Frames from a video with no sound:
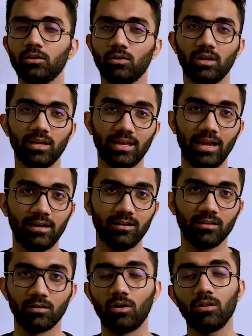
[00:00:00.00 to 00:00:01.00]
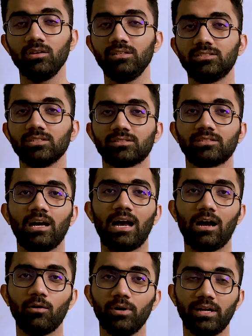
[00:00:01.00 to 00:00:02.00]
You're going to get not only just
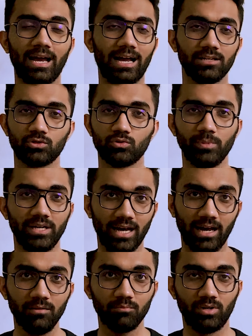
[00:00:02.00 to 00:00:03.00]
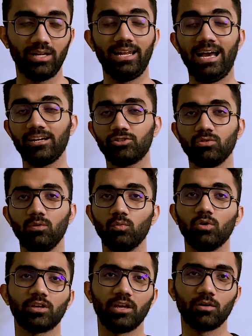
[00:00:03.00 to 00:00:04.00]
how it has to be done, but an actual
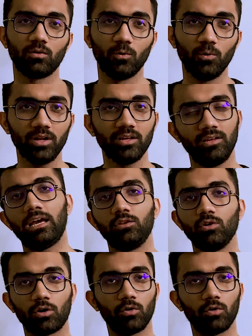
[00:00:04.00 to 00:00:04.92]
working code and you're